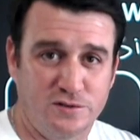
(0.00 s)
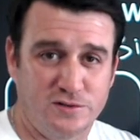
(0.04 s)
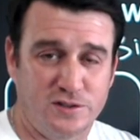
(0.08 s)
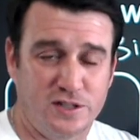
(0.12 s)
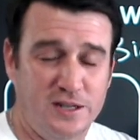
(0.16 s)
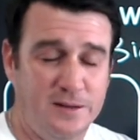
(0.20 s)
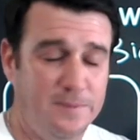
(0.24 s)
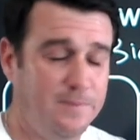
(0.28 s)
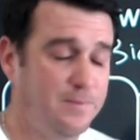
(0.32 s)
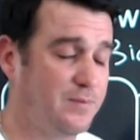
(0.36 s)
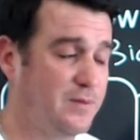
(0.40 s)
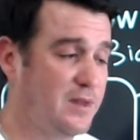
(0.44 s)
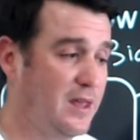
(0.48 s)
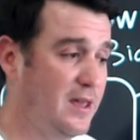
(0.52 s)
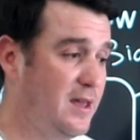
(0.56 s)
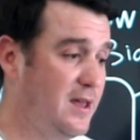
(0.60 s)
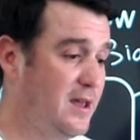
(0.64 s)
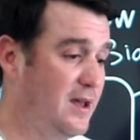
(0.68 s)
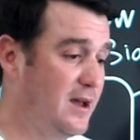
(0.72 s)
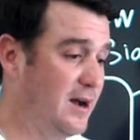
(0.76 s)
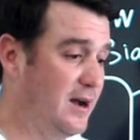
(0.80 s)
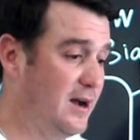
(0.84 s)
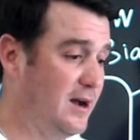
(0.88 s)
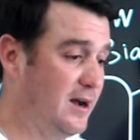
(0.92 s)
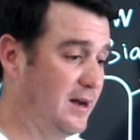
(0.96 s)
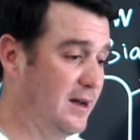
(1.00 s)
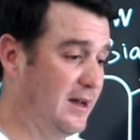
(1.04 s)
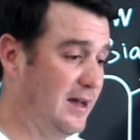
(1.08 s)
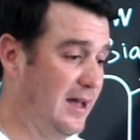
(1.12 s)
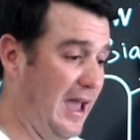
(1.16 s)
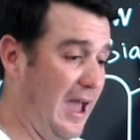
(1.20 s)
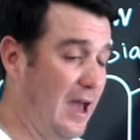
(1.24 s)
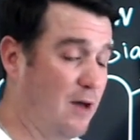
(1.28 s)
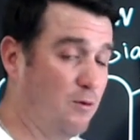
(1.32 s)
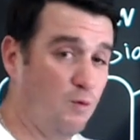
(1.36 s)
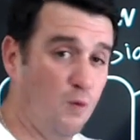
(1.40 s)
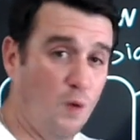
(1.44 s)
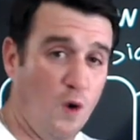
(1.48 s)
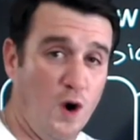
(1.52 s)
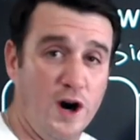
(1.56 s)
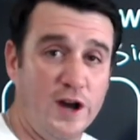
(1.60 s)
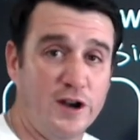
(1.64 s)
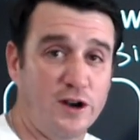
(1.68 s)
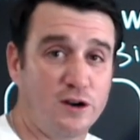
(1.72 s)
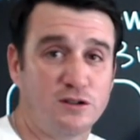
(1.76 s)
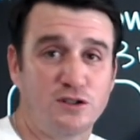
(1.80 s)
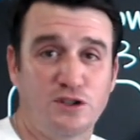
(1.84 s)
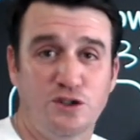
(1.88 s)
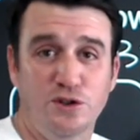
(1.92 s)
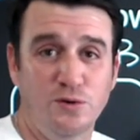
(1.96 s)
you're using, at
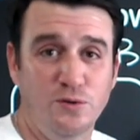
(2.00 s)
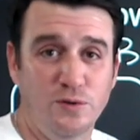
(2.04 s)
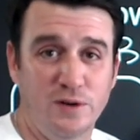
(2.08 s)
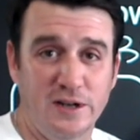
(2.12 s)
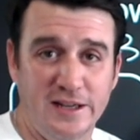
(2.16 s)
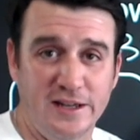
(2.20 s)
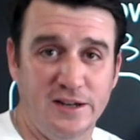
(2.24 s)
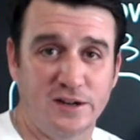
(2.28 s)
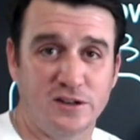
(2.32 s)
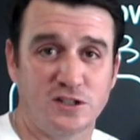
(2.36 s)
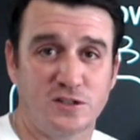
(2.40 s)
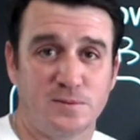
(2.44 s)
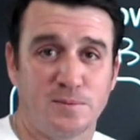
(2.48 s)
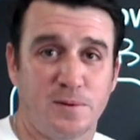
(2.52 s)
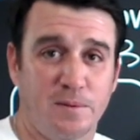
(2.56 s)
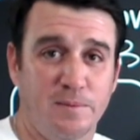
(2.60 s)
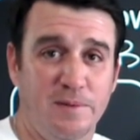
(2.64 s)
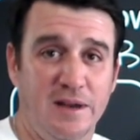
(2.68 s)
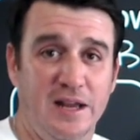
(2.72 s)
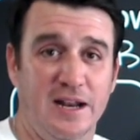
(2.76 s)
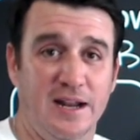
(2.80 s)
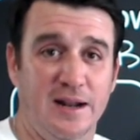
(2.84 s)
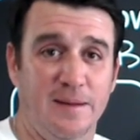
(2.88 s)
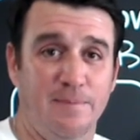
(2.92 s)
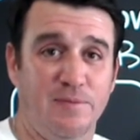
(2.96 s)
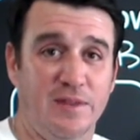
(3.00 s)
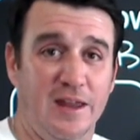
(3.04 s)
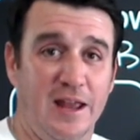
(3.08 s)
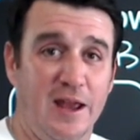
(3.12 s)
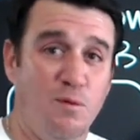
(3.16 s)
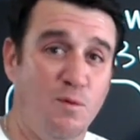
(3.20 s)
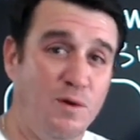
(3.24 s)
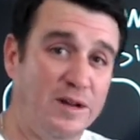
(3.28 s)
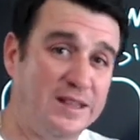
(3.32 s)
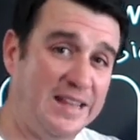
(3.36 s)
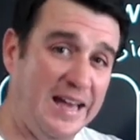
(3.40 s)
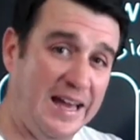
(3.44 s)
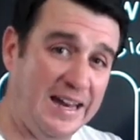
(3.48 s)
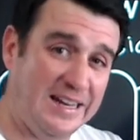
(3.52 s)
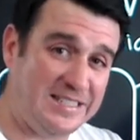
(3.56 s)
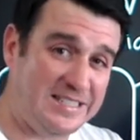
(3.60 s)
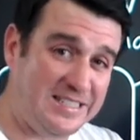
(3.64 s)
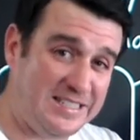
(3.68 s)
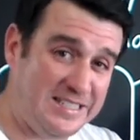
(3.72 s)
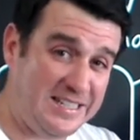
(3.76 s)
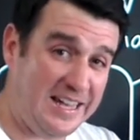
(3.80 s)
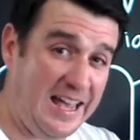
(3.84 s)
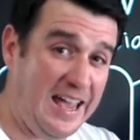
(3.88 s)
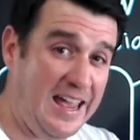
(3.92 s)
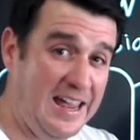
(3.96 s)
1 or 2 liters per minute. And what that
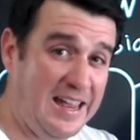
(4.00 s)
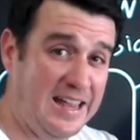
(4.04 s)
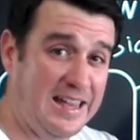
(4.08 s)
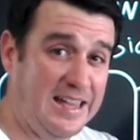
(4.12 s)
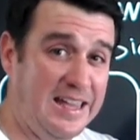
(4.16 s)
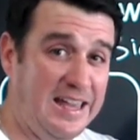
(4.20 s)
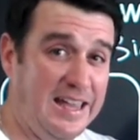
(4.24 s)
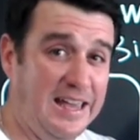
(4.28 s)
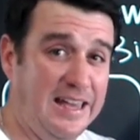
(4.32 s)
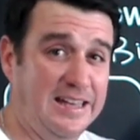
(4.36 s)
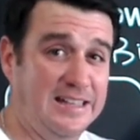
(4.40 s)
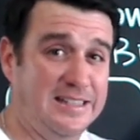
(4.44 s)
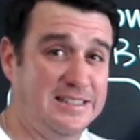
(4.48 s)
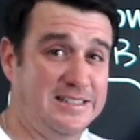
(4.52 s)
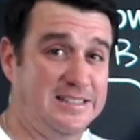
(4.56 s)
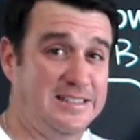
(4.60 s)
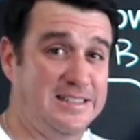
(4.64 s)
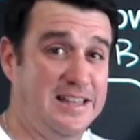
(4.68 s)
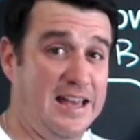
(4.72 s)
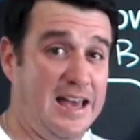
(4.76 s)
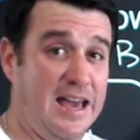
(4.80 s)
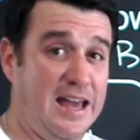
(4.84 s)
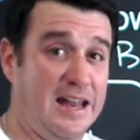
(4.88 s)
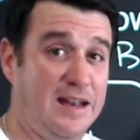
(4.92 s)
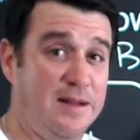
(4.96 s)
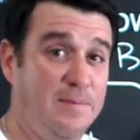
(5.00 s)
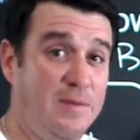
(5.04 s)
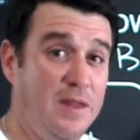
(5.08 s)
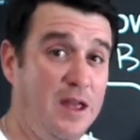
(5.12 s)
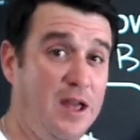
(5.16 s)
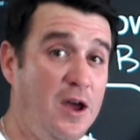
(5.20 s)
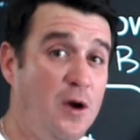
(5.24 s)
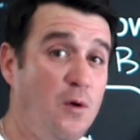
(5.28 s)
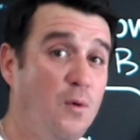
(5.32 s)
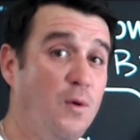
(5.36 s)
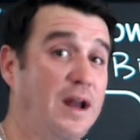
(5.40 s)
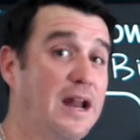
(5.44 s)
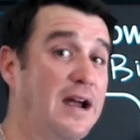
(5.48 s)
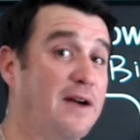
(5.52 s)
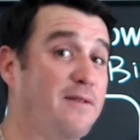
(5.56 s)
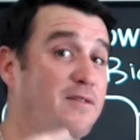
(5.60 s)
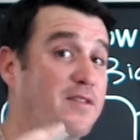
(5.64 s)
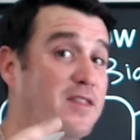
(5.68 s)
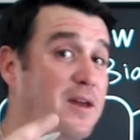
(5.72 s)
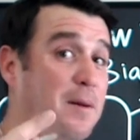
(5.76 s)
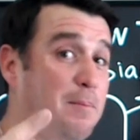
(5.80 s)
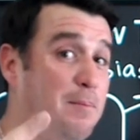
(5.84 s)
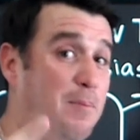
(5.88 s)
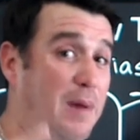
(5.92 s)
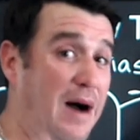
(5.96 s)
is saying is that
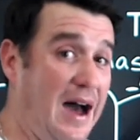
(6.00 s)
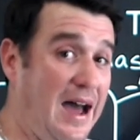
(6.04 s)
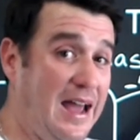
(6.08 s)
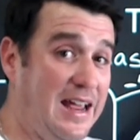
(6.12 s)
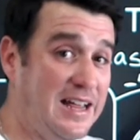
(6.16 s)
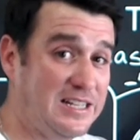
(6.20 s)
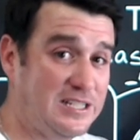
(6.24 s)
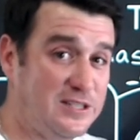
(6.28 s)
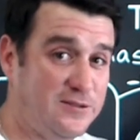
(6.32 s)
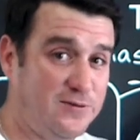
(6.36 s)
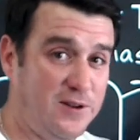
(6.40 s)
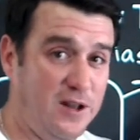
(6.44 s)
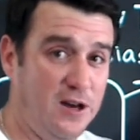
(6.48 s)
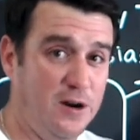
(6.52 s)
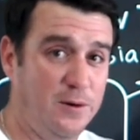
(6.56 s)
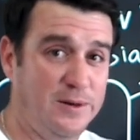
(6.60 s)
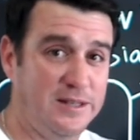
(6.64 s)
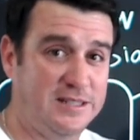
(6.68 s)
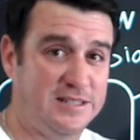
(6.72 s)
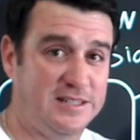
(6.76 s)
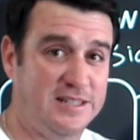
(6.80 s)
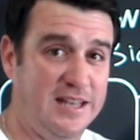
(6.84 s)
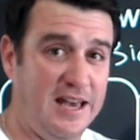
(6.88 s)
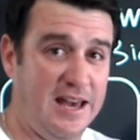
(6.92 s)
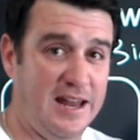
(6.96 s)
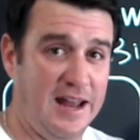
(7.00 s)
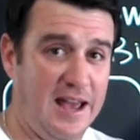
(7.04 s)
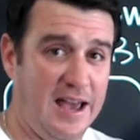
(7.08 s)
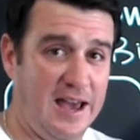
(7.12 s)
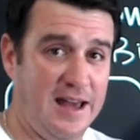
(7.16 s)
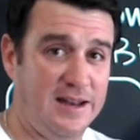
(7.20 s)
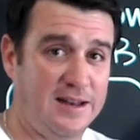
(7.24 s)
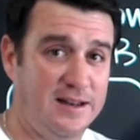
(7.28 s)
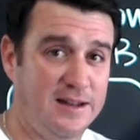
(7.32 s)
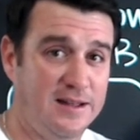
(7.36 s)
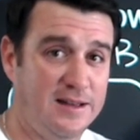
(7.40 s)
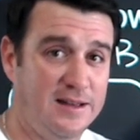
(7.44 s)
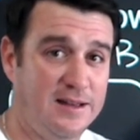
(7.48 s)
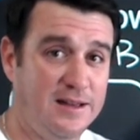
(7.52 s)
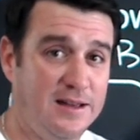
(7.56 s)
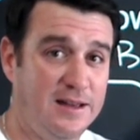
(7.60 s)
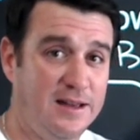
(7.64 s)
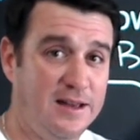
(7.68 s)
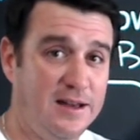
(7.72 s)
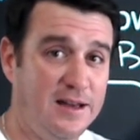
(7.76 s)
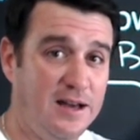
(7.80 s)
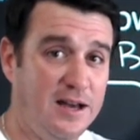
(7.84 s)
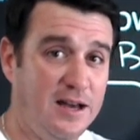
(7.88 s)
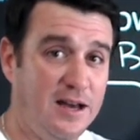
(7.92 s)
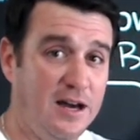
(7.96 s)
whatever the bias flow is set at,
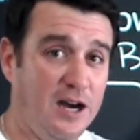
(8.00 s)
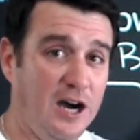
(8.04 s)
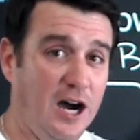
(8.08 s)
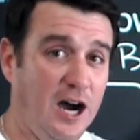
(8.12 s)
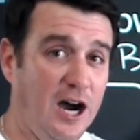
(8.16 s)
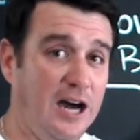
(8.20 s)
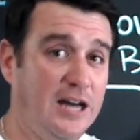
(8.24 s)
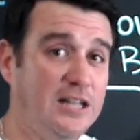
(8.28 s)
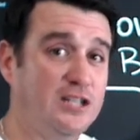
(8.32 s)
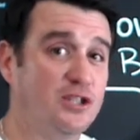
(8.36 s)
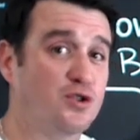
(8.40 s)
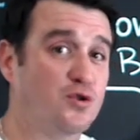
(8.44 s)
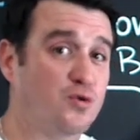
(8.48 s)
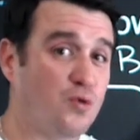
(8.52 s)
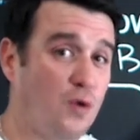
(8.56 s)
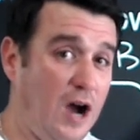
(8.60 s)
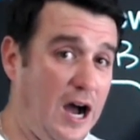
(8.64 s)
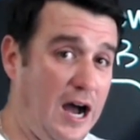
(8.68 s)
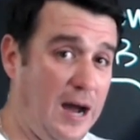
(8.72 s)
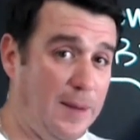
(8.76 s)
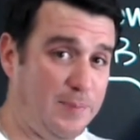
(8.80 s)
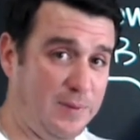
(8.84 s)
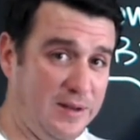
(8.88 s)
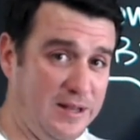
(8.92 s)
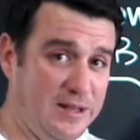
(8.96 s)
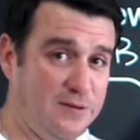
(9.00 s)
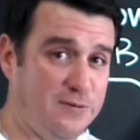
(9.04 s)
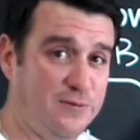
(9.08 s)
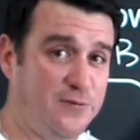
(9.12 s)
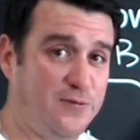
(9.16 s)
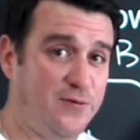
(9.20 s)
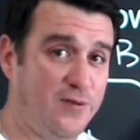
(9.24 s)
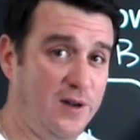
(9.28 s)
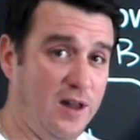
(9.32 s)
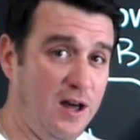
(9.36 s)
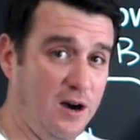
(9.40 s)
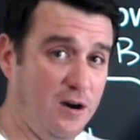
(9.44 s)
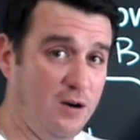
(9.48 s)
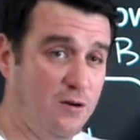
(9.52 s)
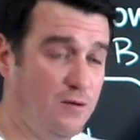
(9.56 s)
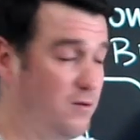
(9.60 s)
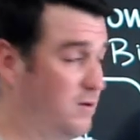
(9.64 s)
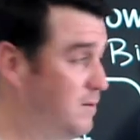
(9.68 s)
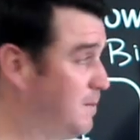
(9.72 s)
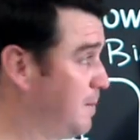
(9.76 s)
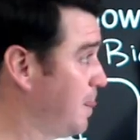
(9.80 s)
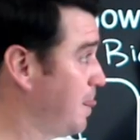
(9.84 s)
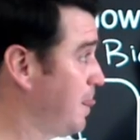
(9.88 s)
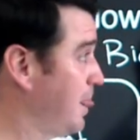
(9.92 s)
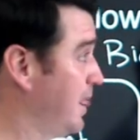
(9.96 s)
a drop in
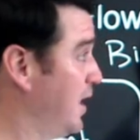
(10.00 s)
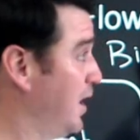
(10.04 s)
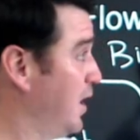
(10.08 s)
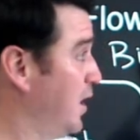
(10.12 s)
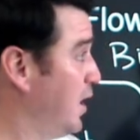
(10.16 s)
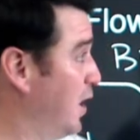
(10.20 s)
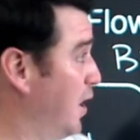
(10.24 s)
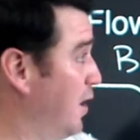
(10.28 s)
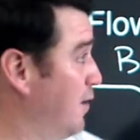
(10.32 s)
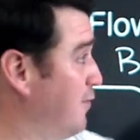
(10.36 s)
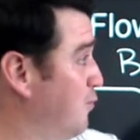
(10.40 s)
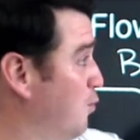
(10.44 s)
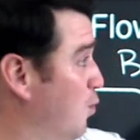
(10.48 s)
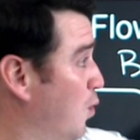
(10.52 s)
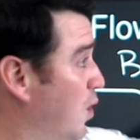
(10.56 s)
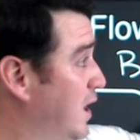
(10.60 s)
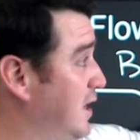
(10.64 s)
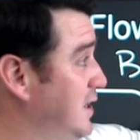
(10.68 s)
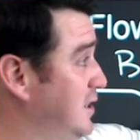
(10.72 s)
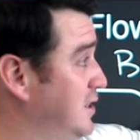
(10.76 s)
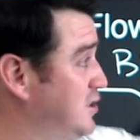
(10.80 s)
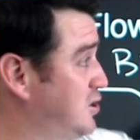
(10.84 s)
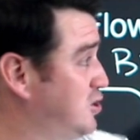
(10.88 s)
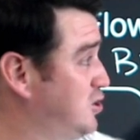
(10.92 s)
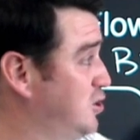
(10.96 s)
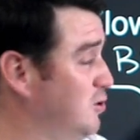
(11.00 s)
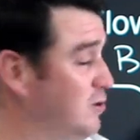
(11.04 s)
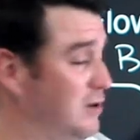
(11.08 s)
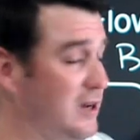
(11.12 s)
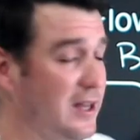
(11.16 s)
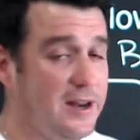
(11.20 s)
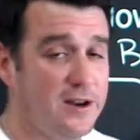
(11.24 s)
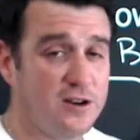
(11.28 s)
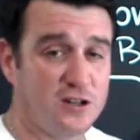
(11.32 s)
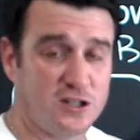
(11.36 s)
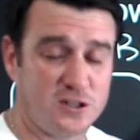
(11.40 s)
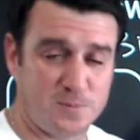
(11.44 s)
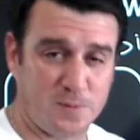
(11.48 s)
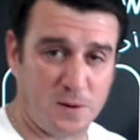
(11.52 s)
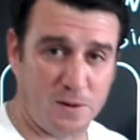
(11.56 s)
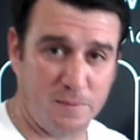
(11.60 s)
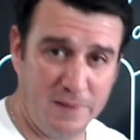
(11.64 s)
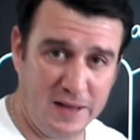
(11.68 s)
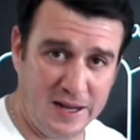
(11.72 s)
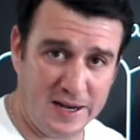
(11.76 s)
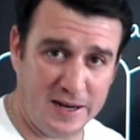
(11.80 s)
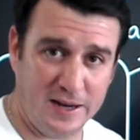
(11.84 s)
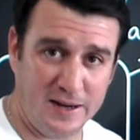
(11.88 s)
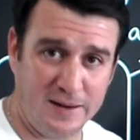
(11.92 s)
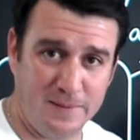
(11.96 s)
flow of 1 to 2 liters per
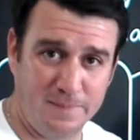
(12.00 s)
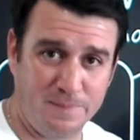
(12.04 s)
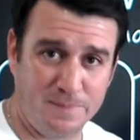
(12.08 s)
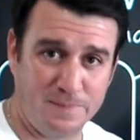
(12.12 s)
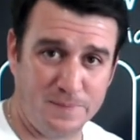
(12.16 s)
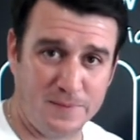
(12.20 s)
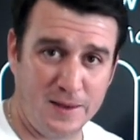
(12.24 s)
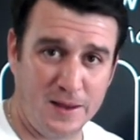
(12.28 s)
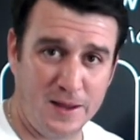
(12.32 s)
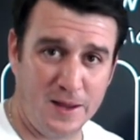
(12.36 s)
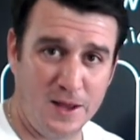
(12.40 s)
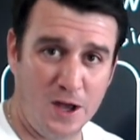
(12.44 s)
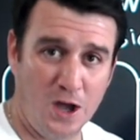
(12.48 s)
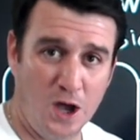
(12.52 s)
minute